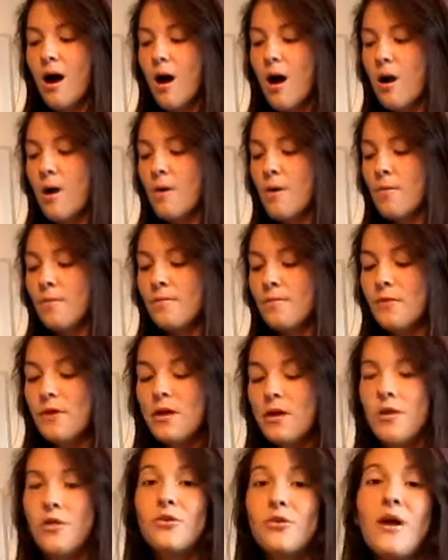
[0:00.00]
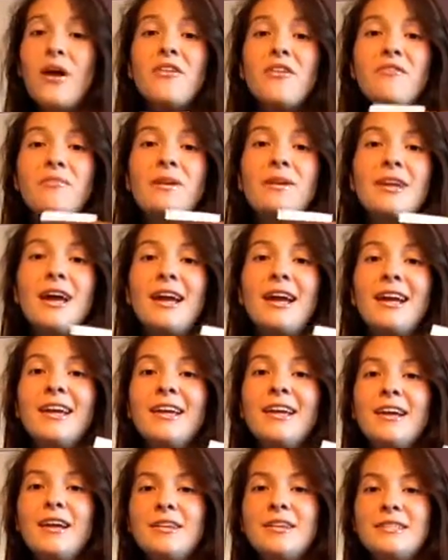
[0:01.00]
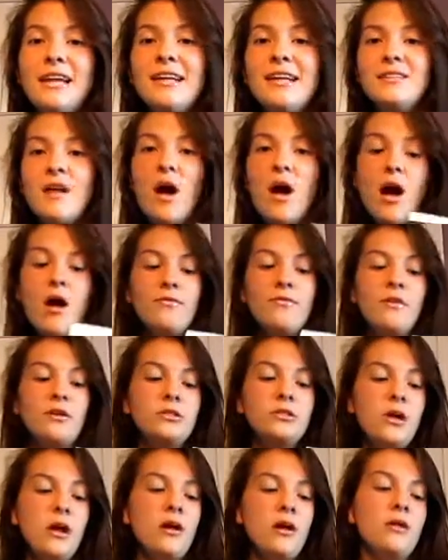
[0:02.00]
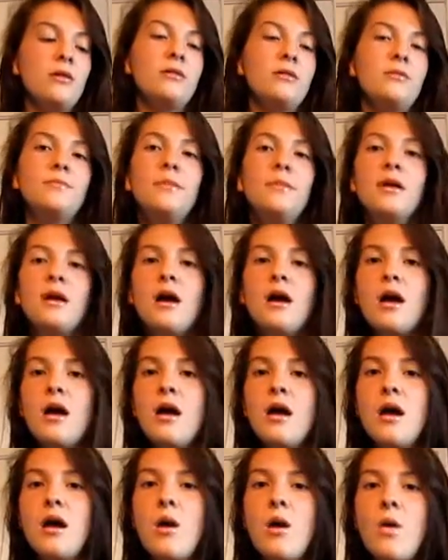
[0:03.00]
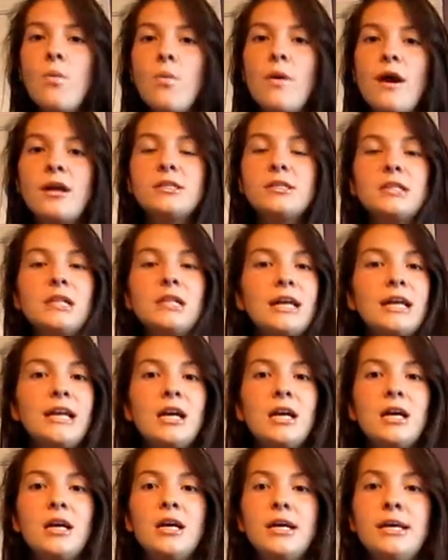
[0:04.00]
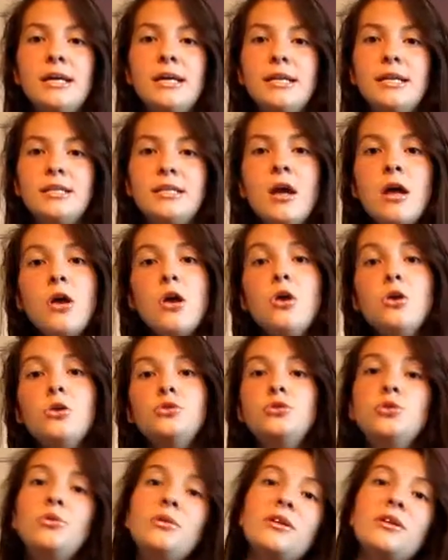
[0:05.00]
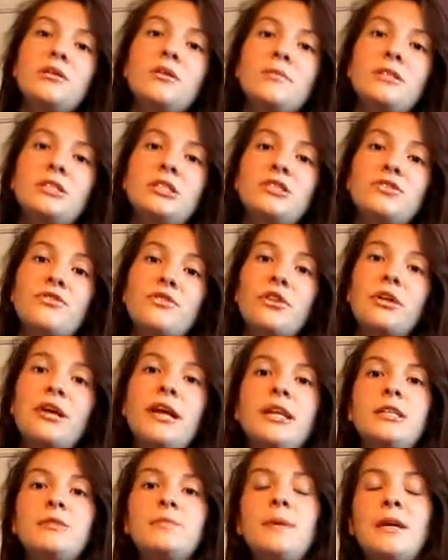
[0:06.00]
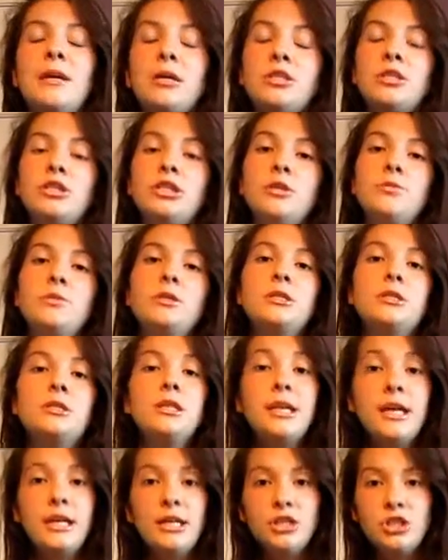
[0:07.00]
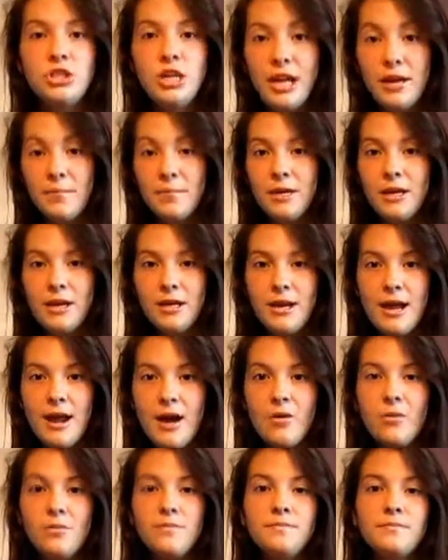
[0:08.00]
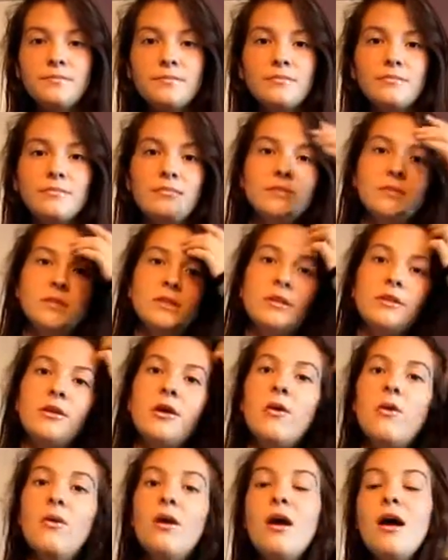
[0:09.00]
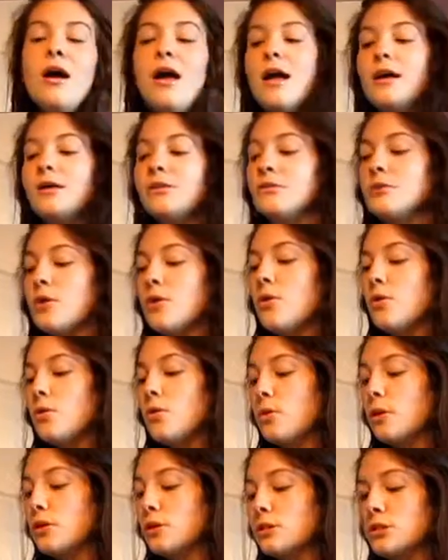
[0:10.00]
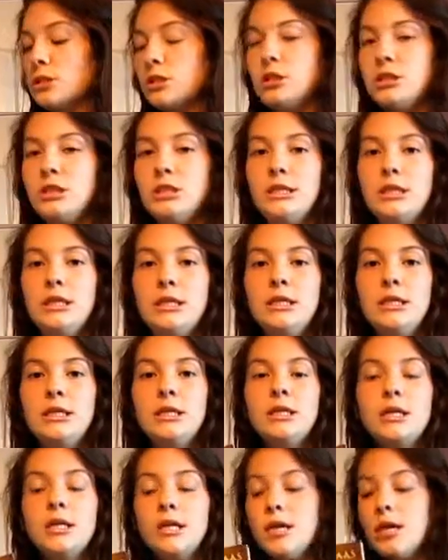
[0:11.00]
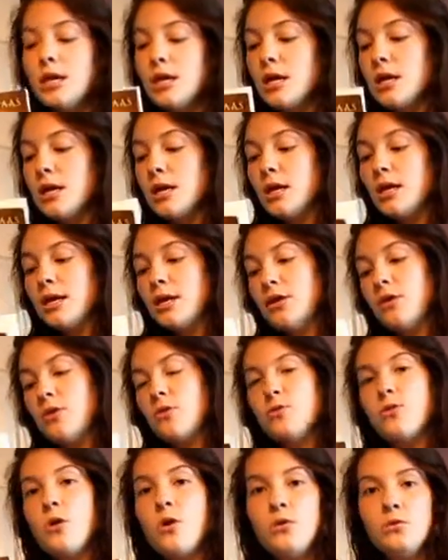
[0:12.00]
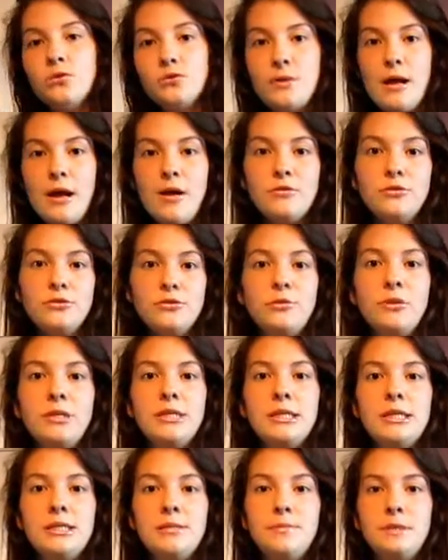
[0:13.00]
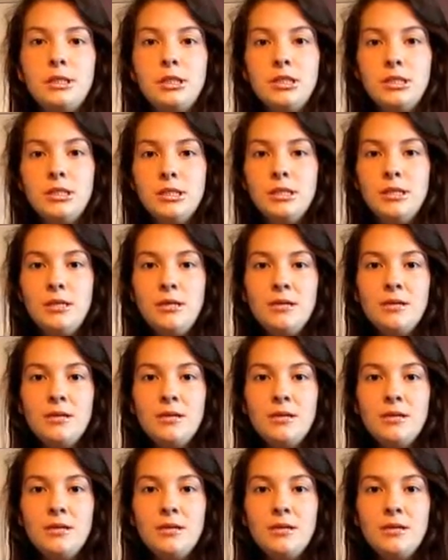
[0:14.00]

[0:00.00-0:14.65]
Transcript: Um, Crown of Midnight takes off um, where Celaena is doing her missions for the Kings because she was the King's champion now, you know. So she, you know, goes around doing his missions,